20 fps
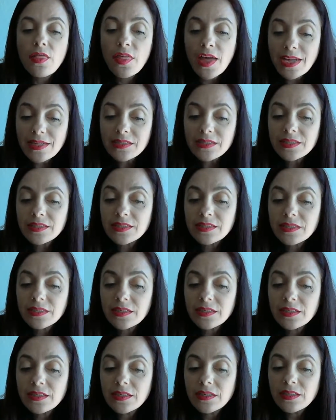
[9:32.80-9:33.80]
that's
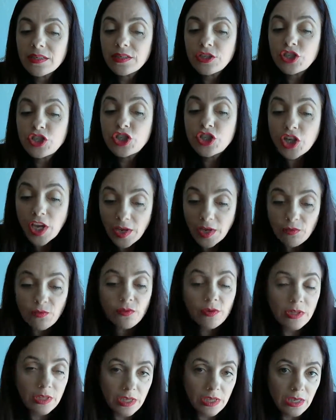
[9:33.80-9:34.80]

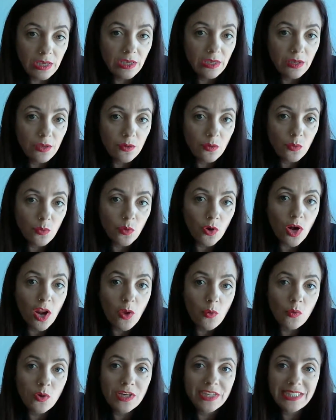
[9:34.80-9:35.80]
generally what
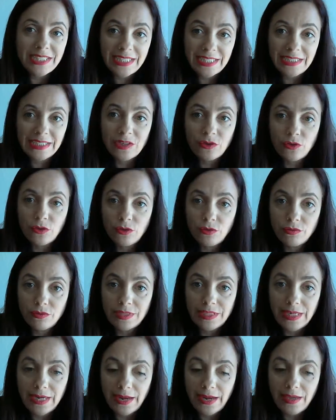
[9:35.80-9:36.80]
I wanted to tell you
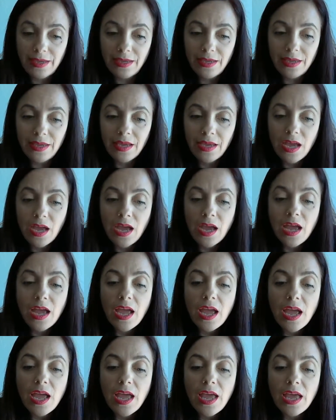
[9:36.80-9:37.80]
today,
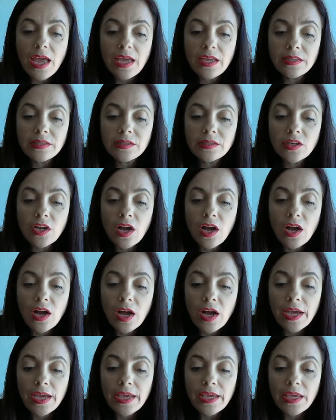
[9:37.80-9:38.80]
and
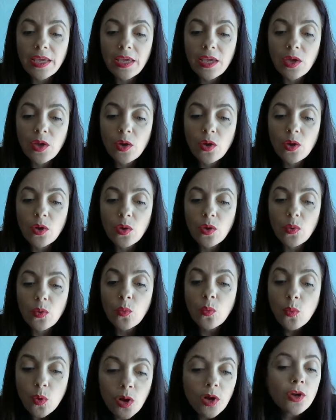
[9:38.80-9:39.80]
I
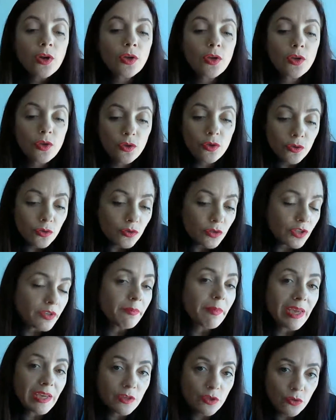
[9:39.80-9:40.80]
want you
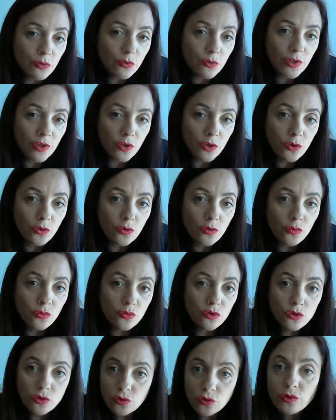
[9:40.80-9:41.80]
to make sure that
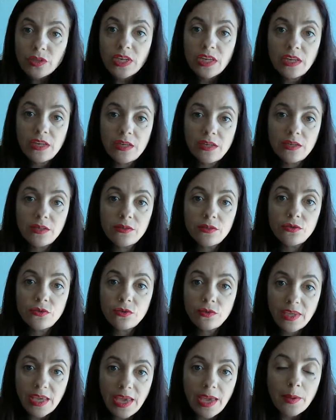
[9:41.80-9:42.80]
you tune in
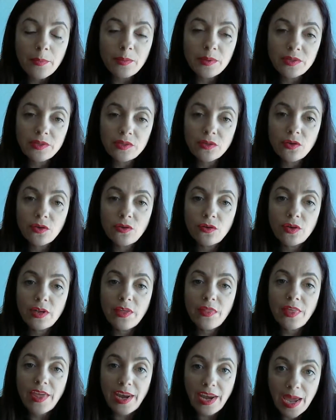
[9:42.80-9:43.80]
to the
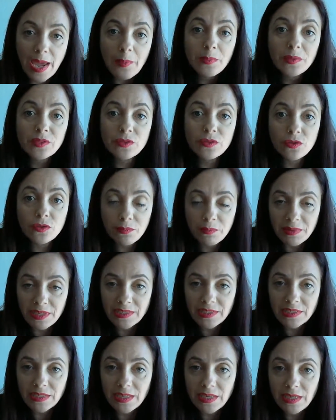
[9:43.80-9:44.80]
episode that happens on
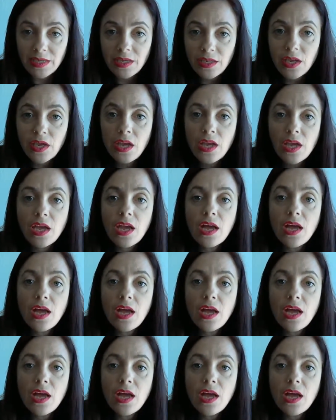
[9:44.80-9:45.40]
Monday